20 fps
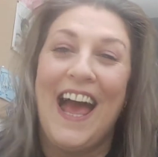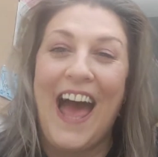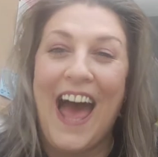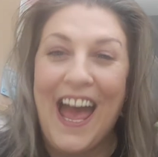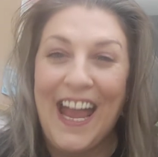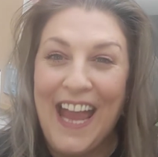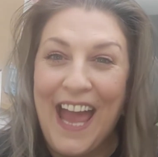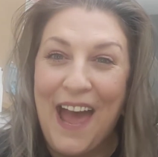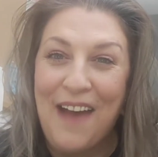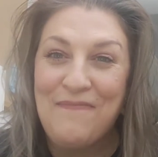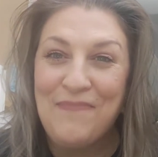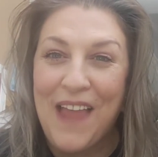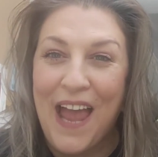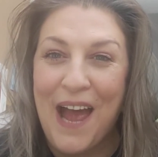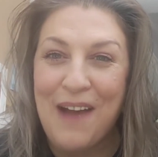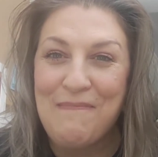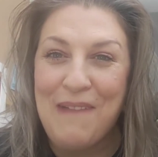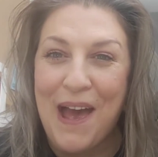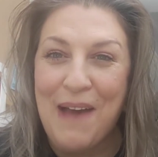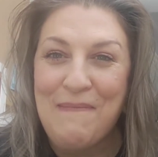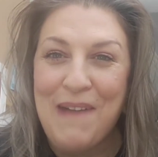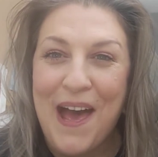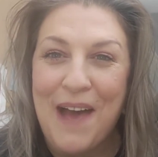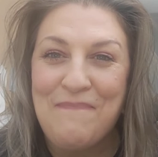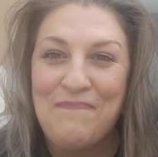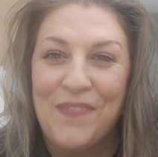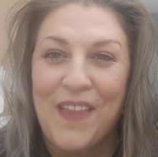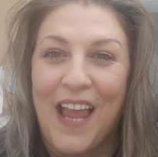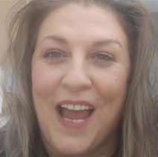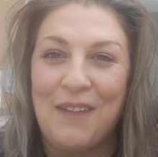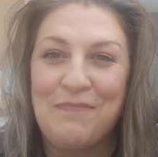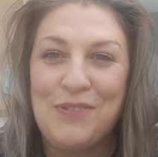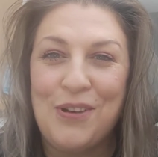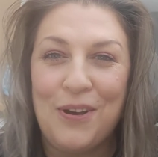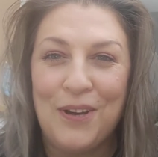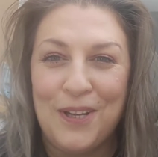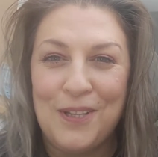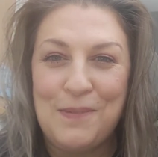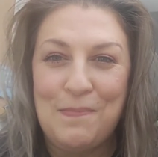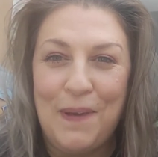Hiya, I'm Emma. I'm
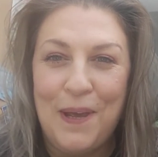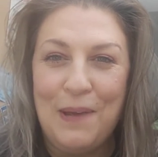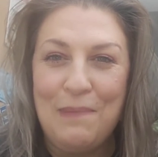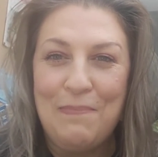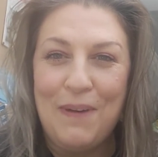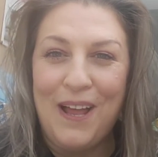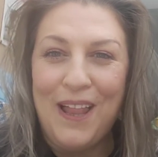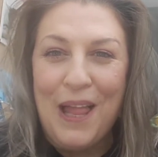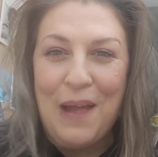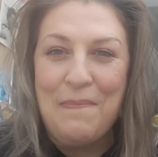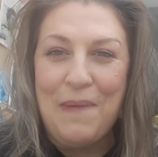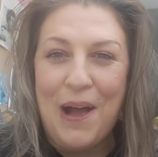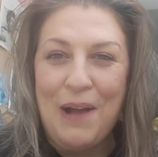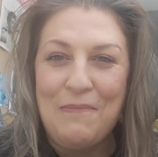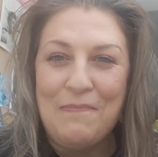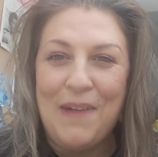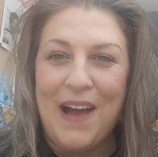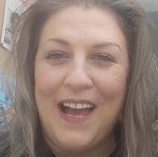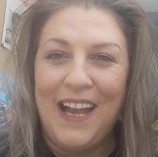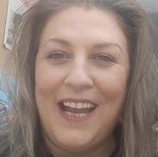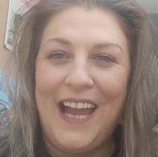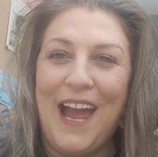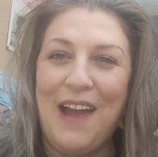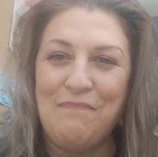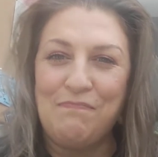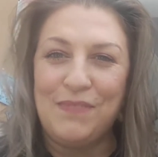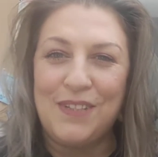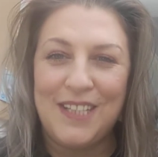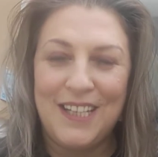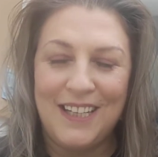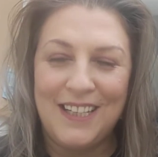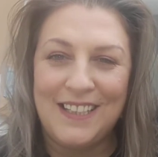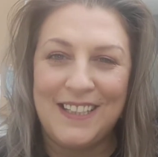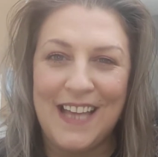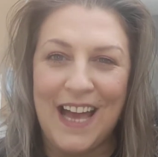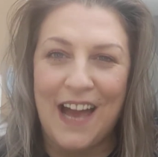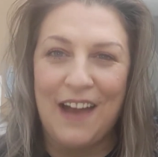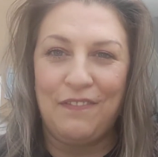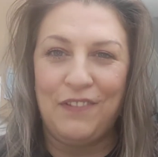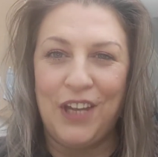talking to people about my empties
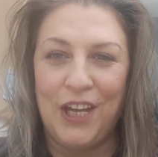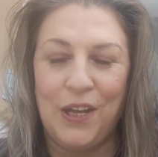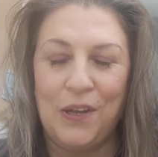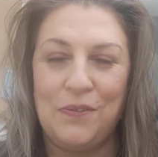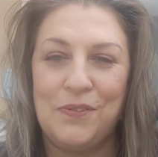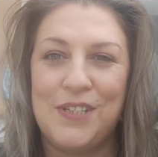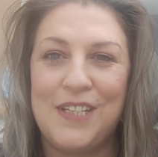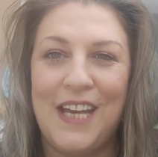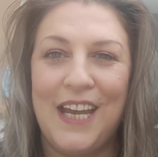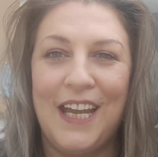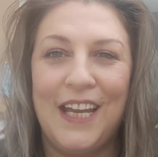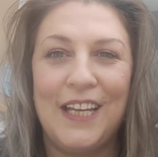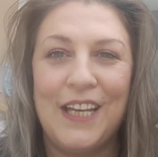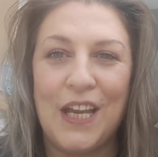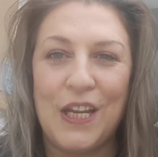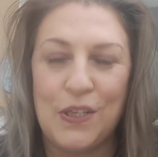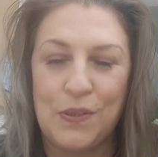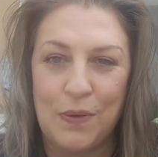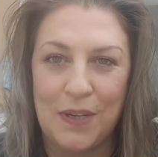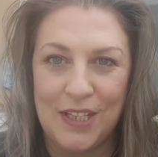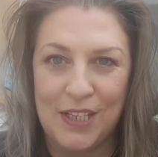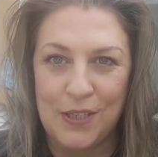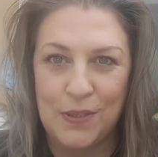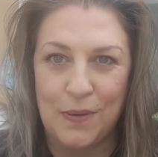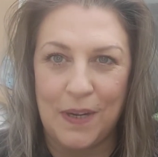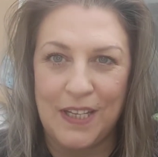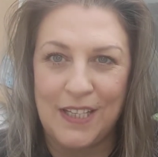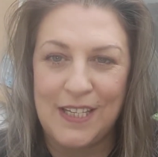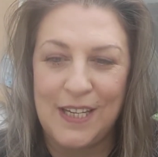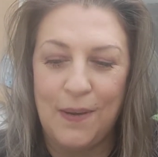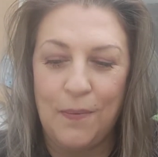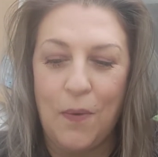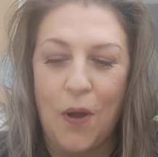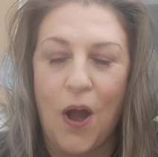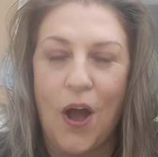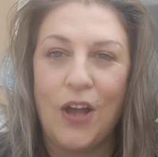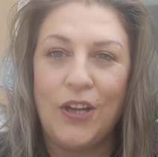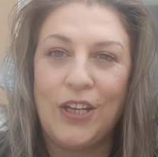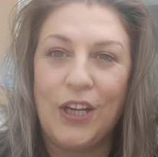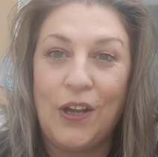that I've used in
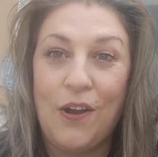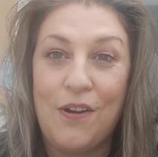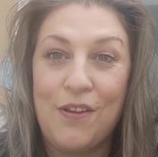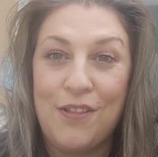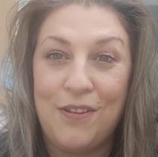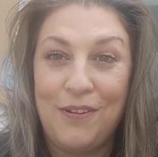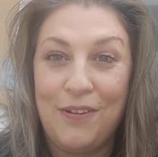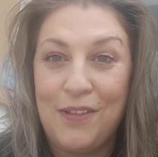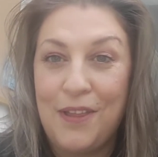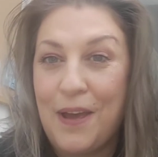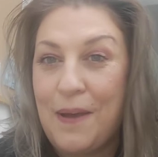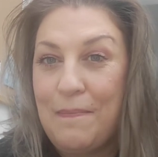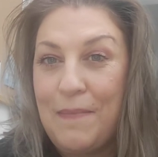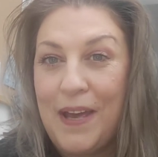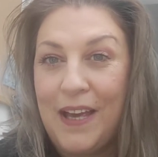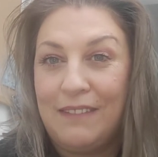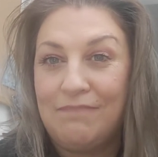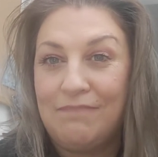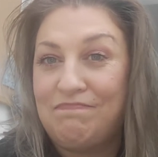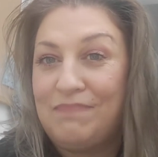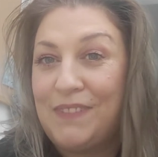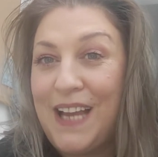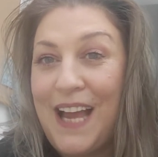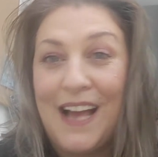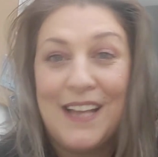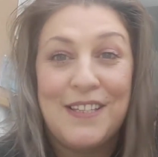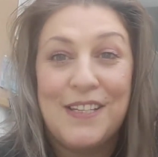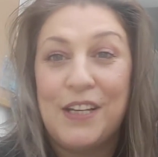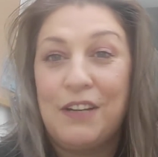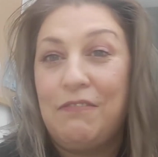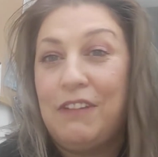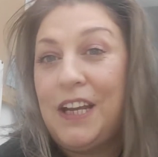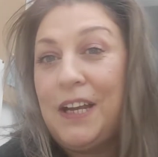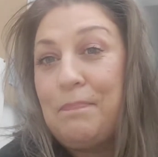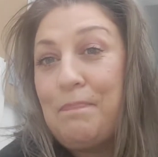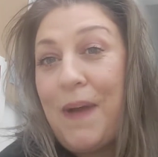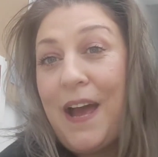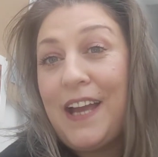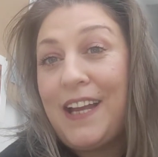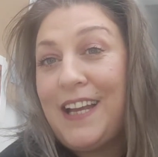2021, going through them category
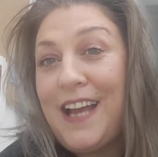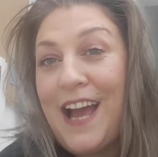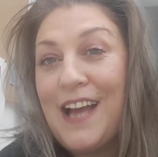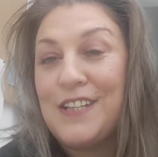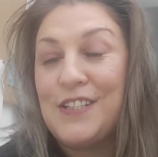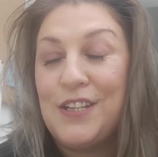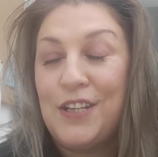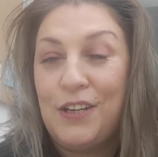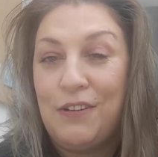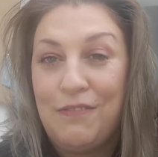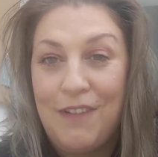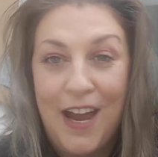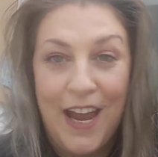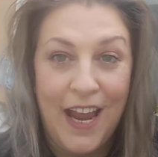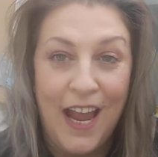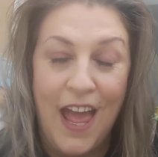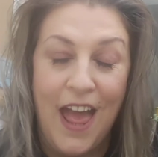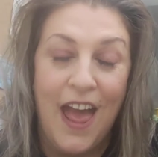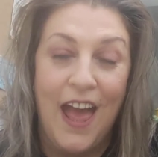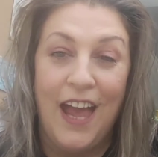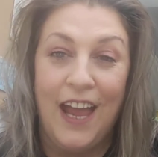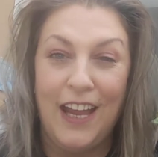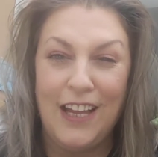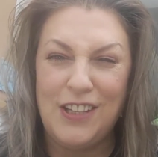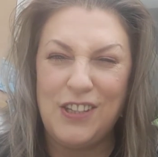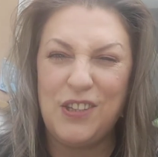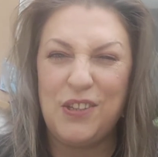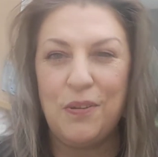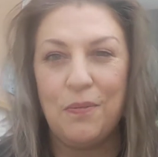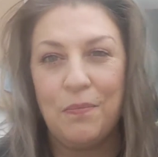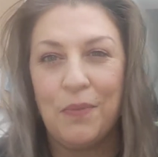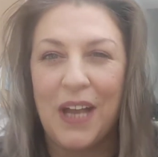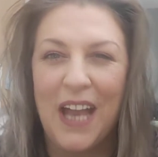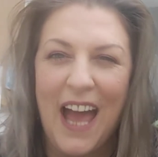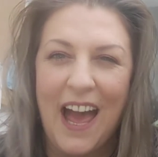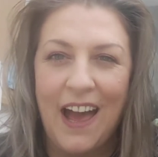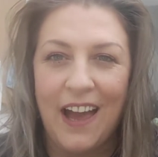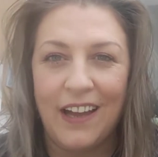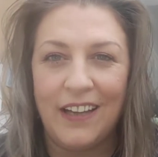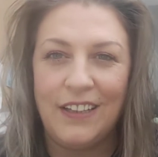by category in some
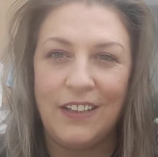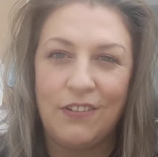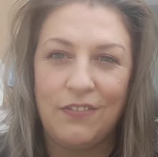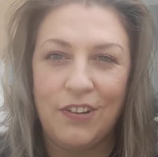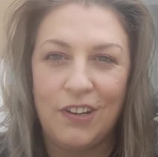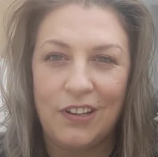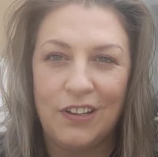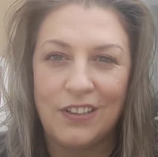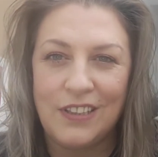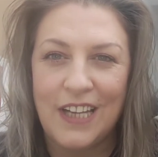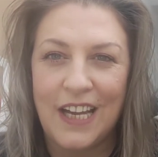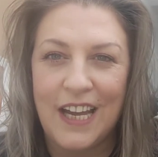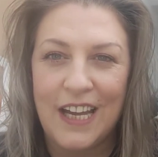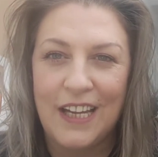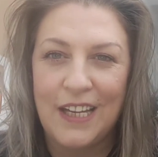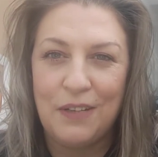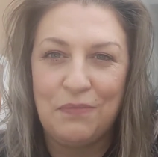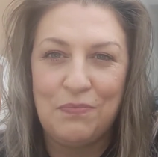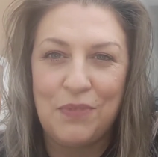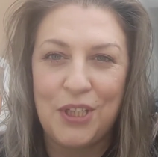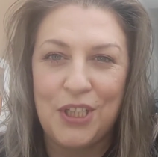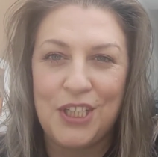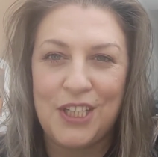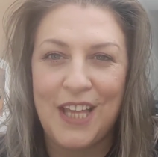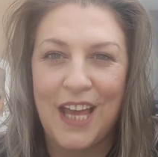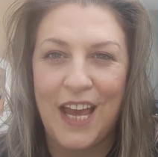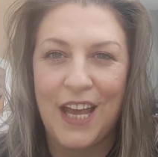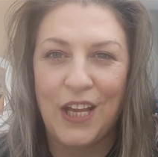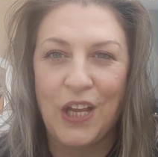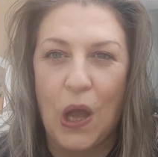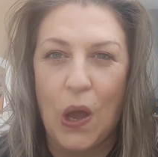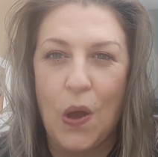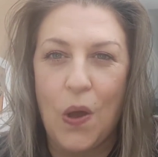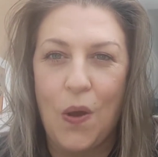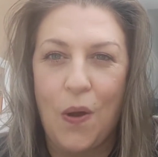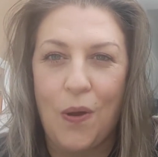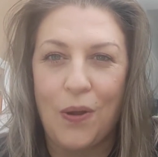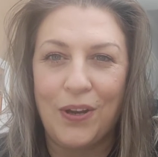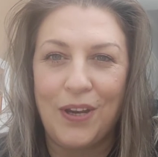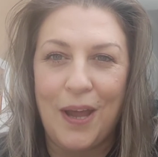kind of order in which they
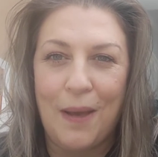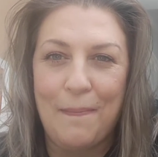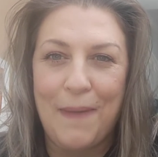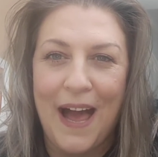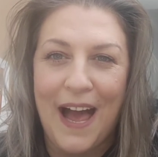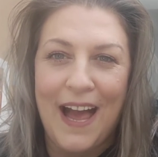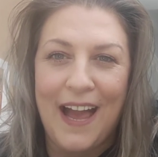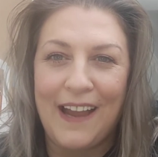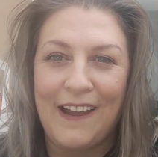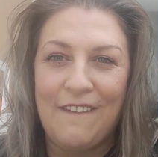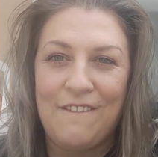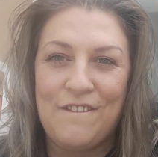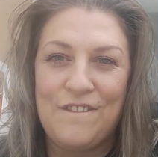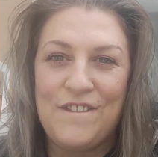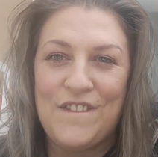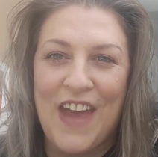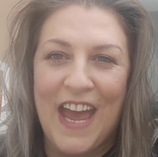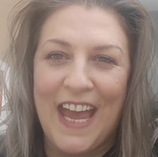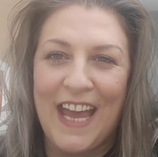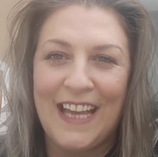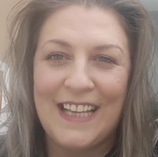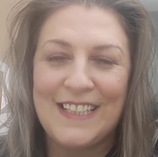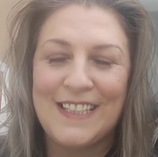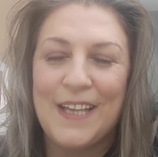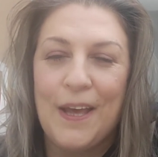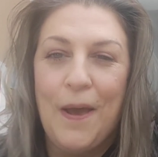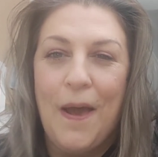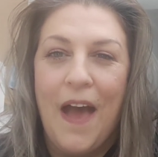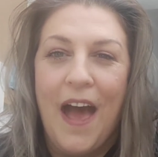go on my face.